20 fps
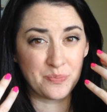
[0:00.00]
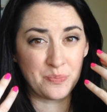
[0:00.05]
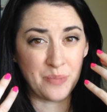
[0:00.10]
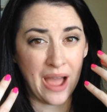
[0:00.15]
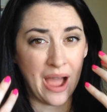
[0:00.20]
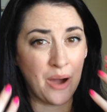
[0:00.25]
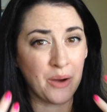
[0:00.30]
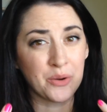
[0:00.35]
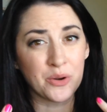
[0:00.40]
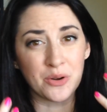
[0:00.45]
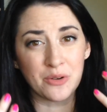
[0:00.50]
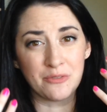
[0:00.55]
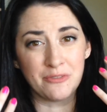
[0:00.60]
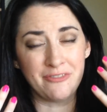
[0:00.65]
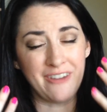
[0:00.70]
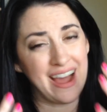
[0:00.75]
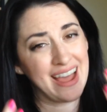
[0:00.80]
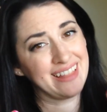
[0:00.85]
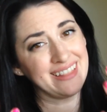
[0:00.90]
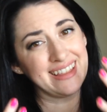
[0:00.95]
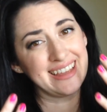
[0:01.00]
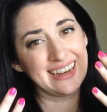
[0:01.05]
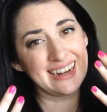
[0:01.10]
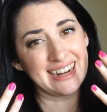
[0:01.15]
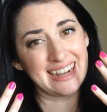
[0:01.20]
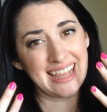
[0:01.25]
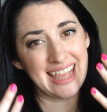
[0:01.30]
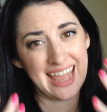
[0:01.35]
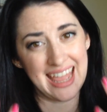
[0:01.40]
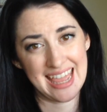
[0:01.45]
powdered
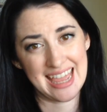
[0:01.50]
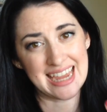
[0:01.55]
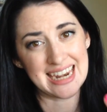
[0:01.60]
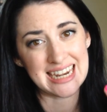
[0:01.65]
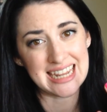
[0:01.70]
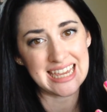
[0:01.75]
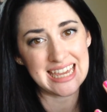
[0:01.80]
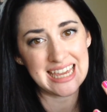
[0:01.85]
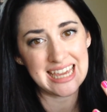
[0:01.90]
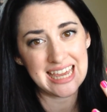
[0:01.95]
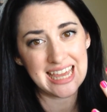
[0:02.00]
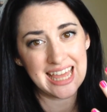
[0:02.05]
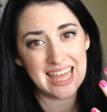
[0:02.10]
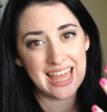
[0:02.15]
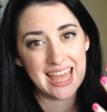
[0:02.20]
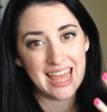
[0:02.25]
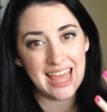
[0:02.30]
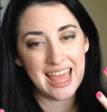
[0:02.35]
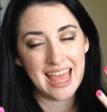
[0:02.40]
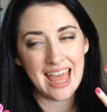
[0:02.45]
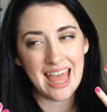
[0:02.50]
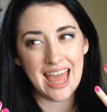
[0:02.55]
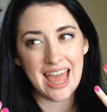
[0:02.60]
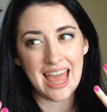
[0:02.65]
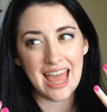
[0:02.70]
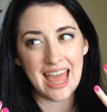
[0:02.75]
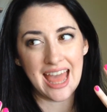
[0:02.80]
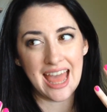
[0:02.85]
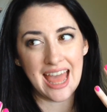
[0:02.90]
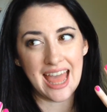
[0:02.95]
violet candy,
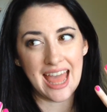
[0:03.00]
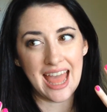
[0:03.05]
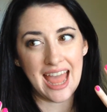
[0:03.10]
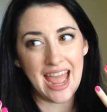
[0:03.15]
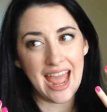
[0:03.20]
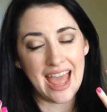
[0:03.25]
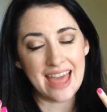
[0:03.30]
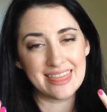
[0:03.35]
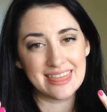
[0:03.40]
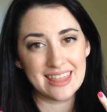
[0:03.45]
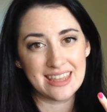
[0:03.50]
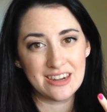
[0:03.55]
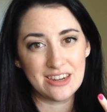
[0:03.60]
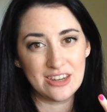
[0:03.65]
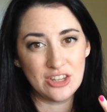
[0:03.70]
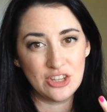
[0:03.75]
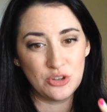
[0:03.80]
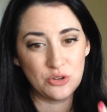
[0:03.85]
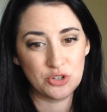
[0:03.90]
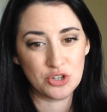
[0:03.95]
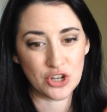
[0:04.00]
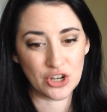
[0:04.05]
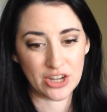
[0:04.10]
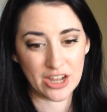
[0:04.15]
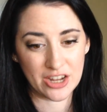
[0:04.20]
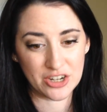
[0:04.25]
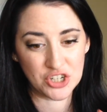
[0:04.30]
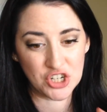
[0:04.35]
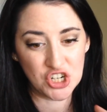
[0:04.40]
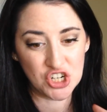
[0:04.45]
and then you took
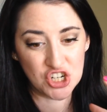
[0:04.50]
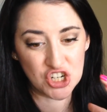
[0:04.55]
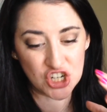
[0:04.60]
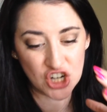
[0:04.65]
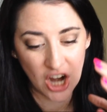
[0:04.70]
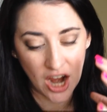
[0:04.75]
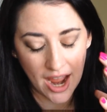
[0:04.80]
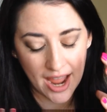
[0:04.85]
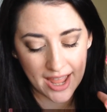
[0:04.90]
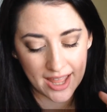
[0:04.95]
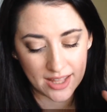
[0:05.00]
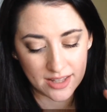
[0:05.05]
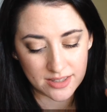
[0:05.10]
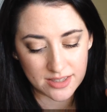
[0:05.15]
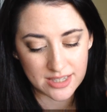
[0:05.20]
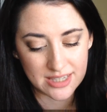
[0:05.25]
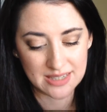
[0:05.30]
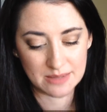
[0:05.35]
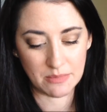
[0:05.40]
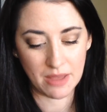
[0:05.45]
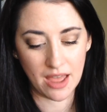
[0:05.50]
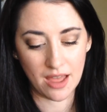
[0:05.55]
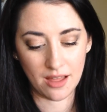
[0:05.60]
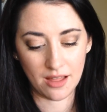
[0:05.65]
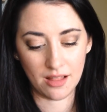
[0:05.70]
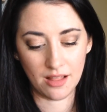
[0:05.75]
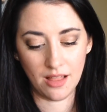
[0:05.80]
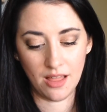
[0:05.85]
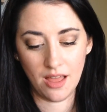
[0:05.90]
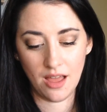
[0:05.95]
a giant
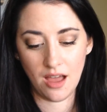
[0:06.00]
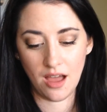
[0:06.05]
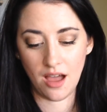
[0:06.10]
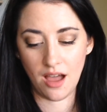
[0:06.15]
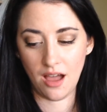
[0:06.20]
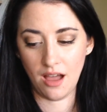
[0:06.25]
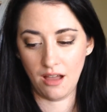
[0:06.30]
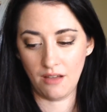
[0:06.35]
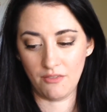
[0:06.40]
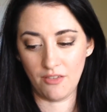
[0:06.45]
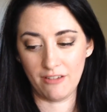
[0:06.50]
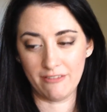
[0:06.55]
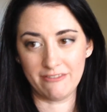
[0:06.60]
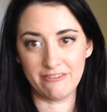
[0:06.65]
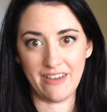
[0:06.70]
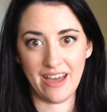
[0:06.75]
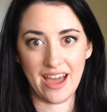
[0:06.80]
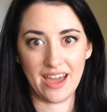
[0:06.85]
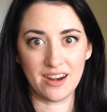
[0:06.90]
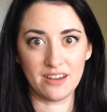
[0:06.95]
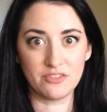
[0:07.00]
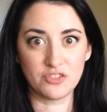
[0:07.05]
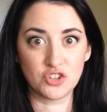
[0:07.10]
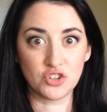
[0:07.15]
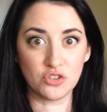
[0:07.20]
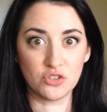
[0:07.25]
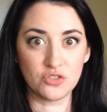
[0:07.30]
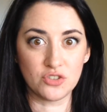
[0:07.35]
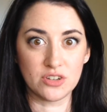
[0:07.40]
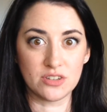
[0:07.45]
smell of a vat of
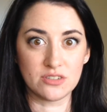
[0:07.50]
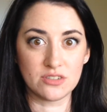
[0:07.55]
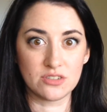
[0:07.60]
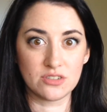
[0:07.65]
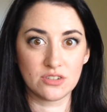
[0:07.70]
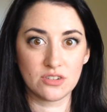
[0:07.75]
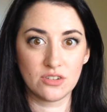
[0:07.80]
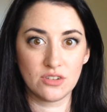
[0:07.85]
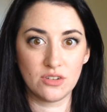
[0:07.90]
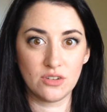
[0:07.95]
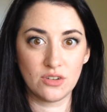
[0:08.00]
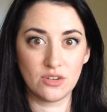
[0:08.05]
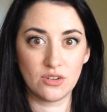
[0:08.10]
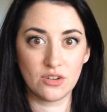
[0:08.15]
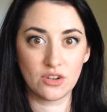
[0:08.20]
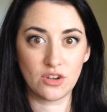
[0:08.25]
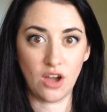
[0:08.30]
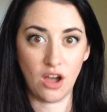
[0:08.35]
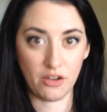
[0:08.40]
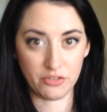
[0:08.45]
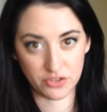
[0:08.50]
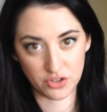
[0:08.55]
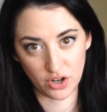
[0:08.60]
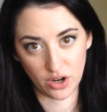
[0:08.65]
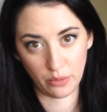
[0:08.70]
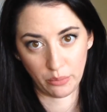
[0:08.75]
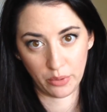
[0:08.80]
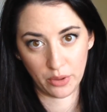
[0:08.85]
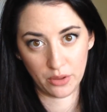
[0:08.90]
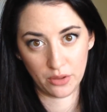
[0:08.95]
children's cough
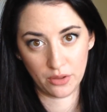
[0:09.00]
syrup.